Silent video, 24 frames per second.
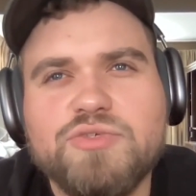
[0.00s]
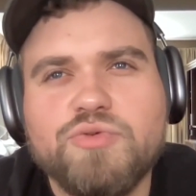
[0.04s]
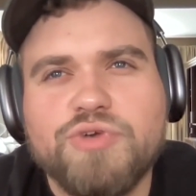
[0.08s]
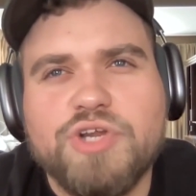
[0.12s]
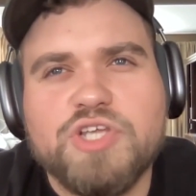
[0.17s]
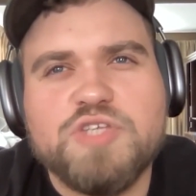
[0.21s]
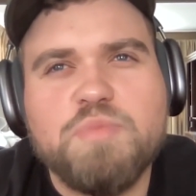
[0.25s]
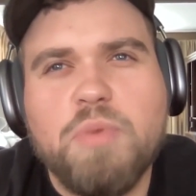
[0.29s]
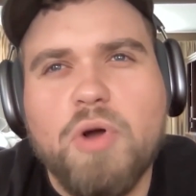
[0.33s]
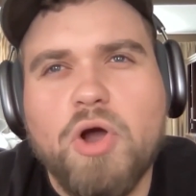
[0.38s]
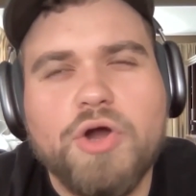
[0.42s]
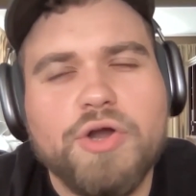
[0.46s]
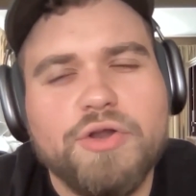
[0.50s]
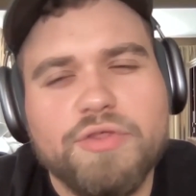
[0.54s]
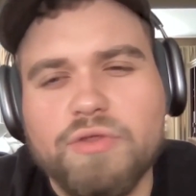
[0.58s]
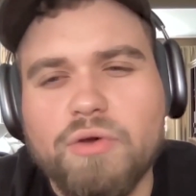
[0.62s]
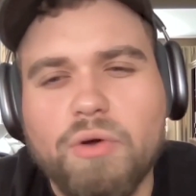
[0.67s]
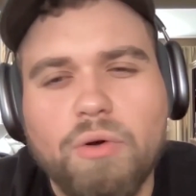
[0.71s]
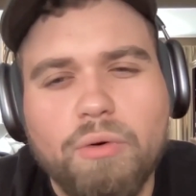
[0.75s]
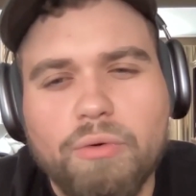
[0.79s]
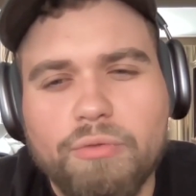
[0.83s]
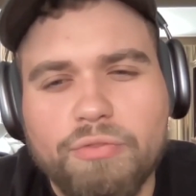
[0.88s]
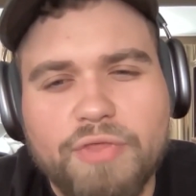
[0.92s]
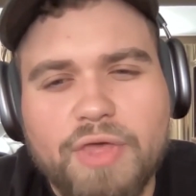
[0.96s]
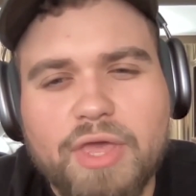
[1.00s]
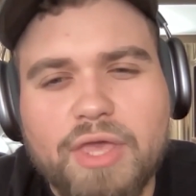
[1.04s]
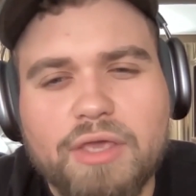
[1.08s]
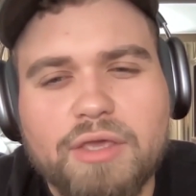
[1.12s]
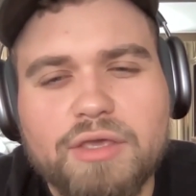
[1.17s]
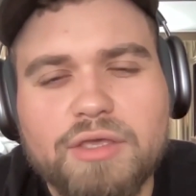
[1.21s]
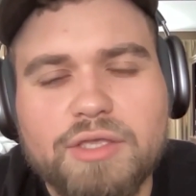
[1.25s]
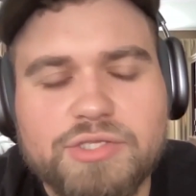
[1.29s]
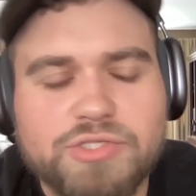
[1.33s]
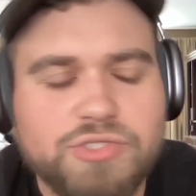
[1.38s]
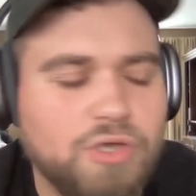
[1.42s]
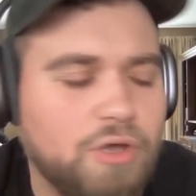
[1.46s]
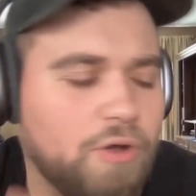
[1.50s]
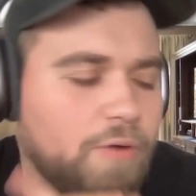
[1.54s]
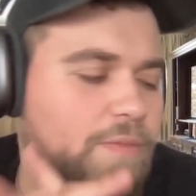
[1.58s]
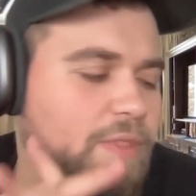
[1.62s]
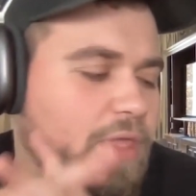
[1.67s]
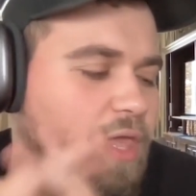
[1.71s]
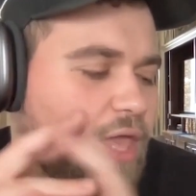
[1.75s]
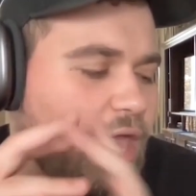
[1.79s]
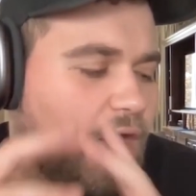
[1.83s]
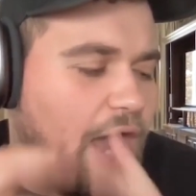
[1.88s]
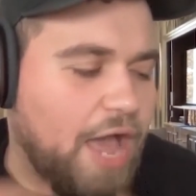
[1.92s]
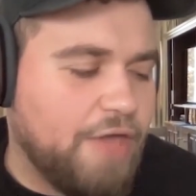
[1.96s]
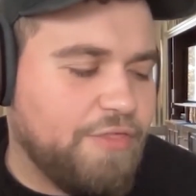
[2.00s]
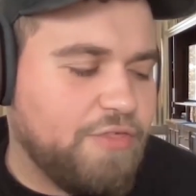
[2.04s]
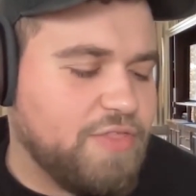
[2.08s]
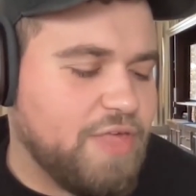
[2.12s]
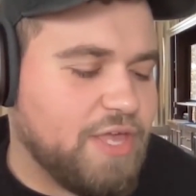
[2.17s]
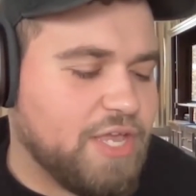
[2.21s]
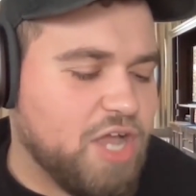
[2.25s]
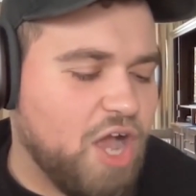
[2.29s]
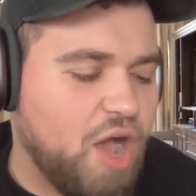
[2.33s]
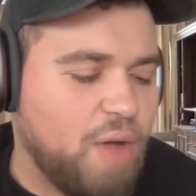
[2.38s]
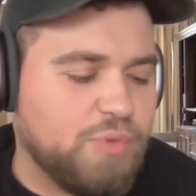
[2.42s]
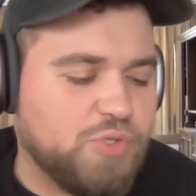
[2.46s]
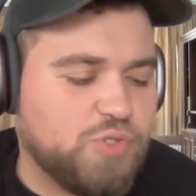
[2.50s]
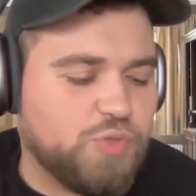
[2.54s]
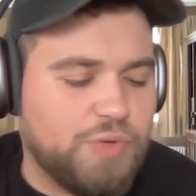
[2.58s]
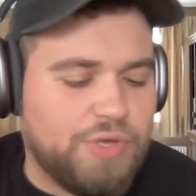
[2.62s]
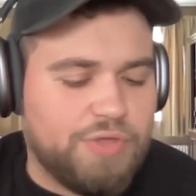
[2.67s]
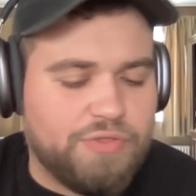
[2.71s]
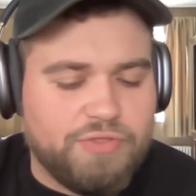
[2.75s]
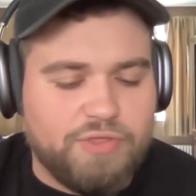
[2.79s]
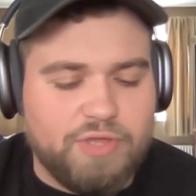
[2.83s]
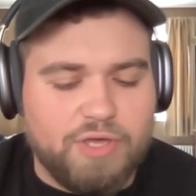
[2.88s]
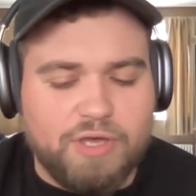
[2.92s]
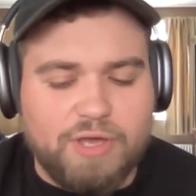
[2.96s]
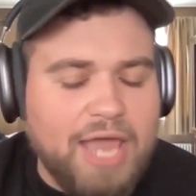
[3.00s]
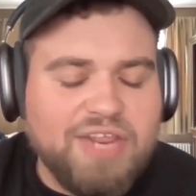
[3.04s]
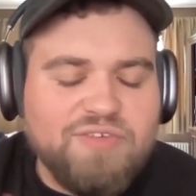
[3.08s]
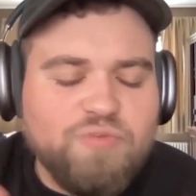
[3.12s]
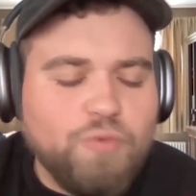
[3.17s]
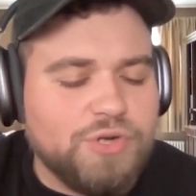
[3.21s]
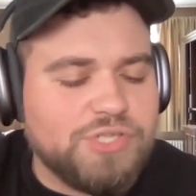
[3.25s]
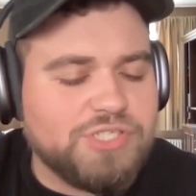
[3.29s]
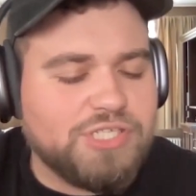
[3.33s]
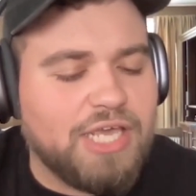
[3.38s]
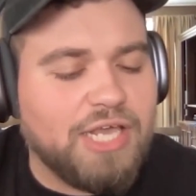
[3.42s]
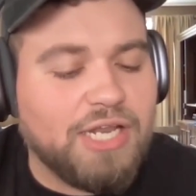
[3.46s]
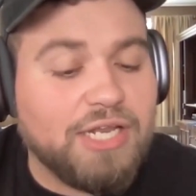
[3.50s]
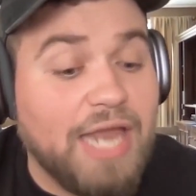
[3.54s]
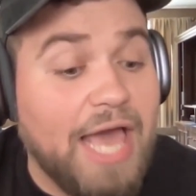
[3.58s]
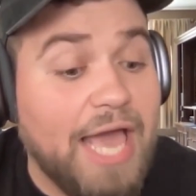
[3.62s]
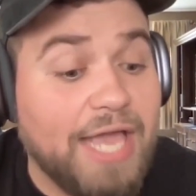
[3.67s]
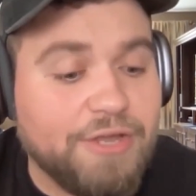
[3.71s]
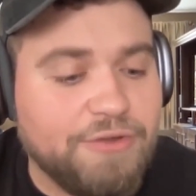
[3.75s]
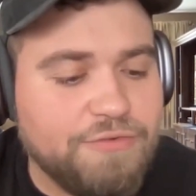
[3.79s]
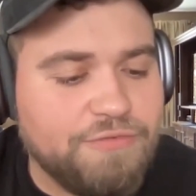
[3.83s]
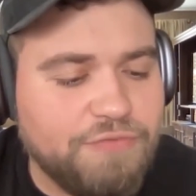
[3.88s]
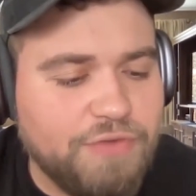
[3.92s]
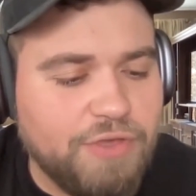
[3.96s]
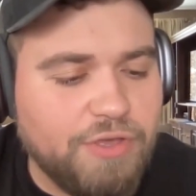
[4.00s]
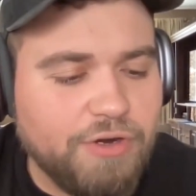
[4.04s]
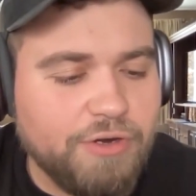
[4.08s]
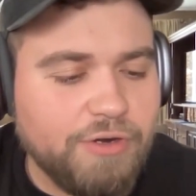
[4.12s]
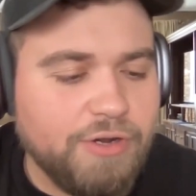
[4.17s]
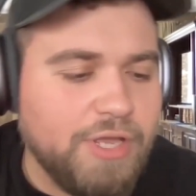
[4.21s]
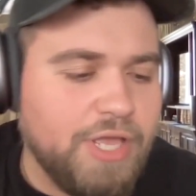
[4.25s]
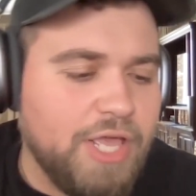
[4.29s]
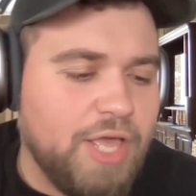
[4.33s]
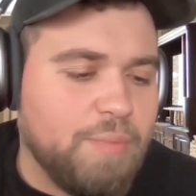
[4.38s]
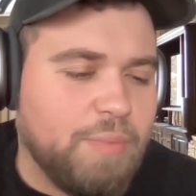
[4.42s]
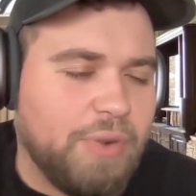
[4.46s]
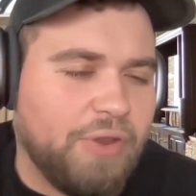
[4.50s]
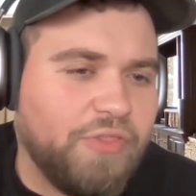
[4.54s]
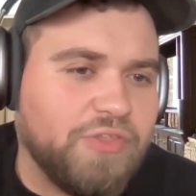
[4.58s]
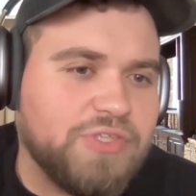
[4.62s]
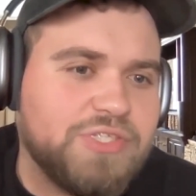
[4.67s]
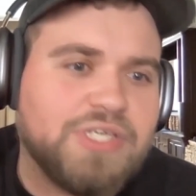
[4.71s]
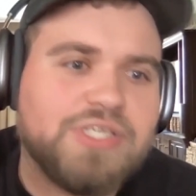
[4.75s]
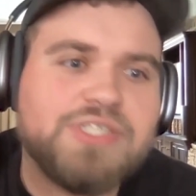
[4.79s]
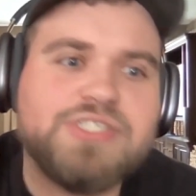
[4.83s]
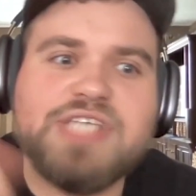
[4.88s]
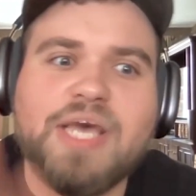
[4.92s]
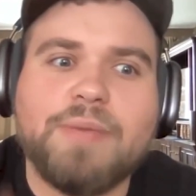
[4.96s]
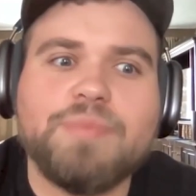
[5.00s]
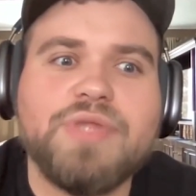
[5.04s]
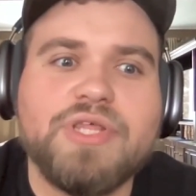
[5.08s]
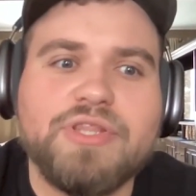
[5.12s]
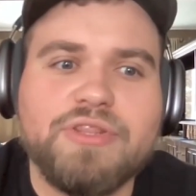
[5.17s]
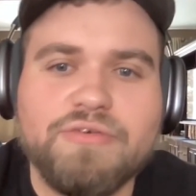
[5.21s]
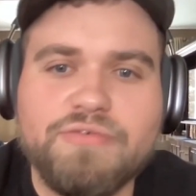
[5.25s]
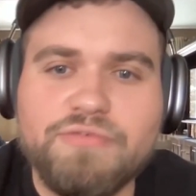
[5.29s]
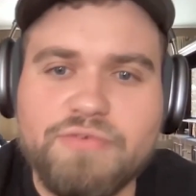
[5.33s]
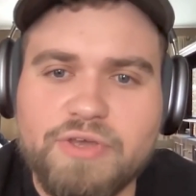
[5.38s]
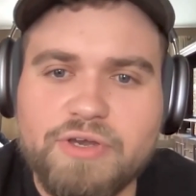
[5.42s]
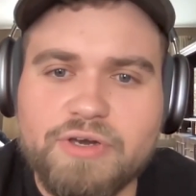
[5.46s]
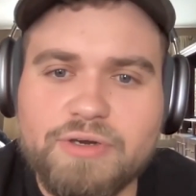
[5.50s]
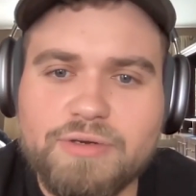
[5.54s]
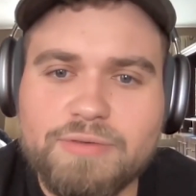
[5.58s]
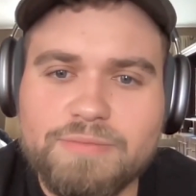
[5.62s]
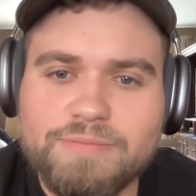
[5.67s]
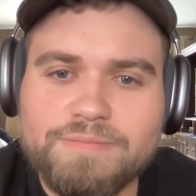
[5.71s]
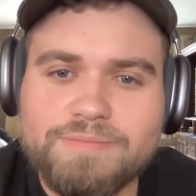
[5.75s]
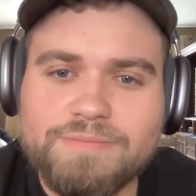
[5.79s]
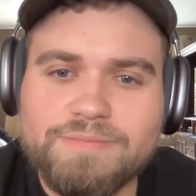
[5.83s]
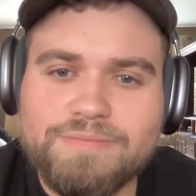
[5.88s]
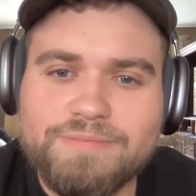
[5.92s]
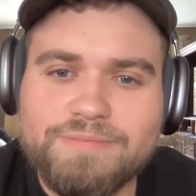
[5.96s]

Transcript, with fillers: it's part of the whole thing. And so I think that comes with, I didn't want to say a lack of fear, but I think it's accepting the fear.